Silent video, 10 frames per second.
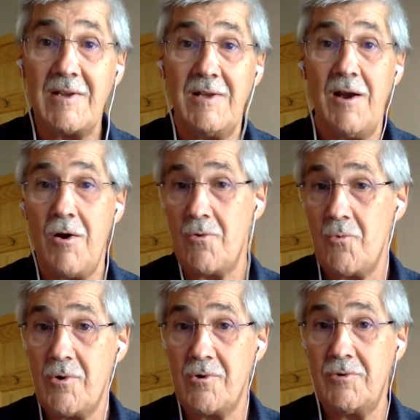our
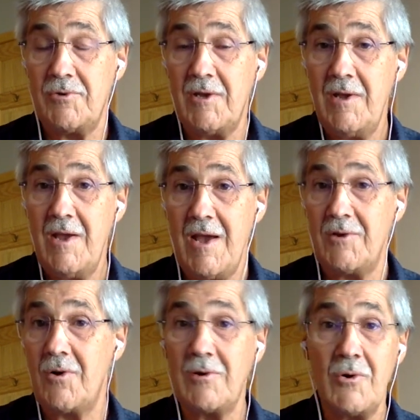world and
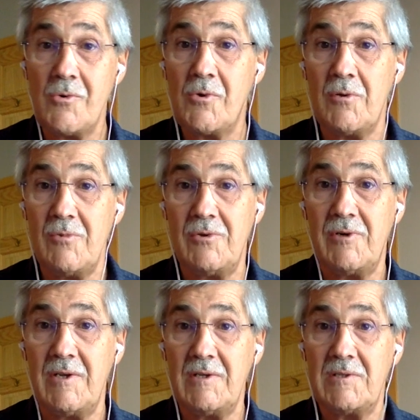our local communities.